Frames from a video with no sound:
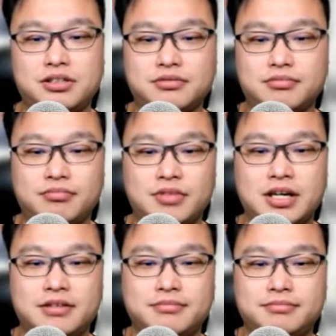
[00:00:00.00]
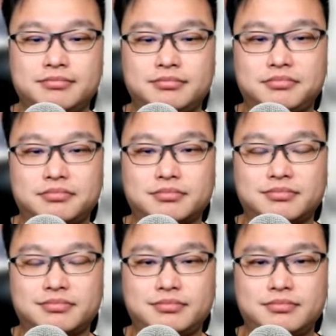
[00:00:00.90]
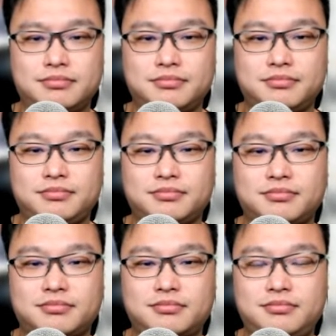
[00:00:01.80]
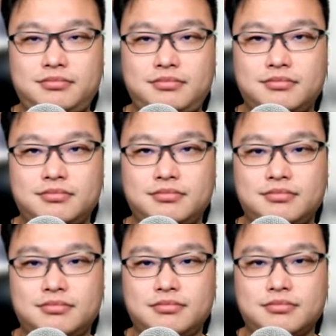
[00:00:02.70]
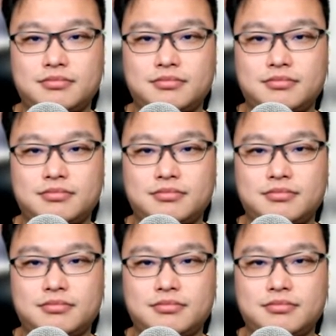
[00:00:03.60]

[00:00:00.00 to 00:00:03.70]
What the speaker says: I mean, the main selling point for it is probably the screen on the side.